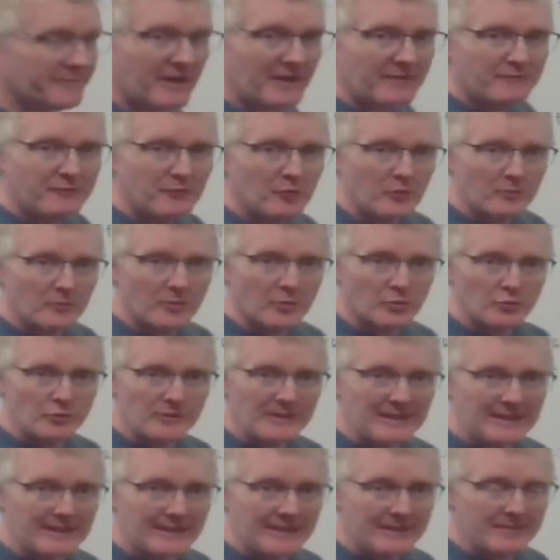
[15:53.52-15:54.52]
I form a
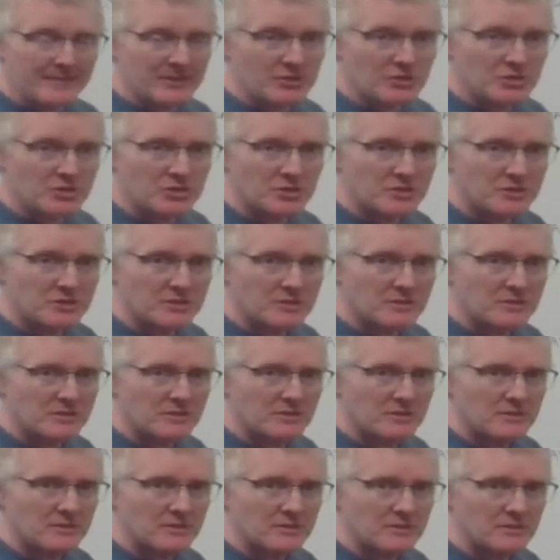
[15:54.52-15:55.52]
real image
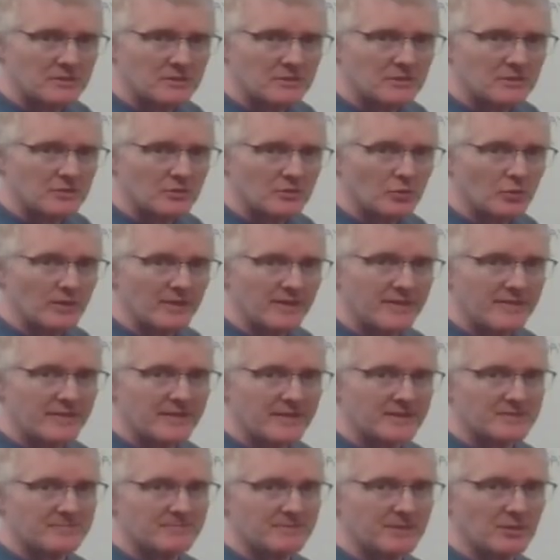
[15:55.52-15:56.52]
with
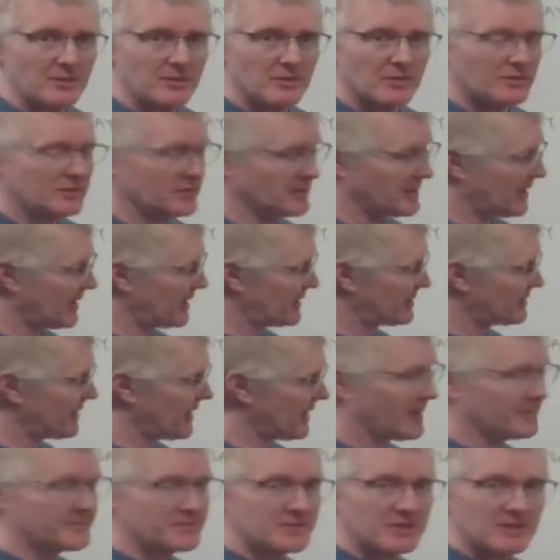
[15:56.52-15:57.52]
this mirror and the
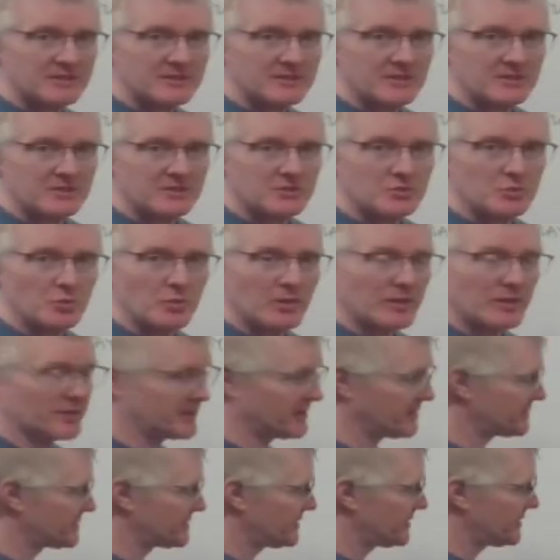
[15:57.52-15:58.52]
object as to where it
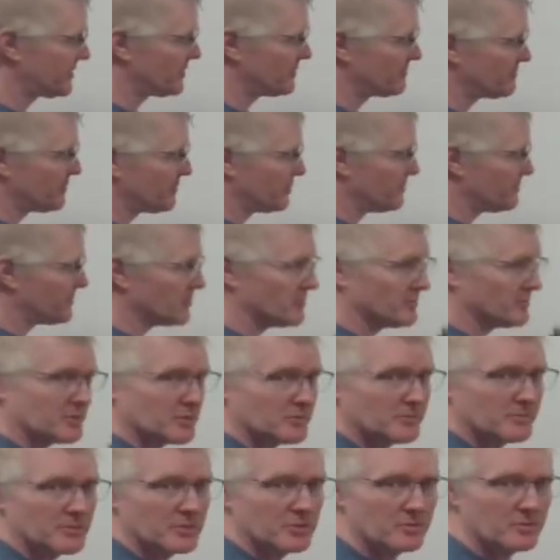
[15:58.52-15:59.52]
is here, boom, boom,
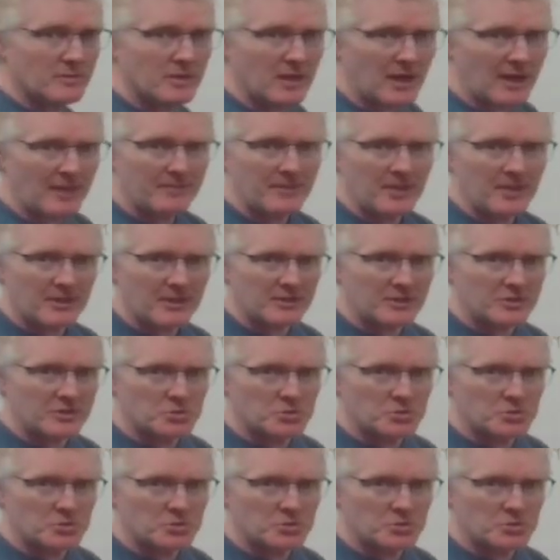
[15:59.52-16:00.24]
boom, boom, I'm not going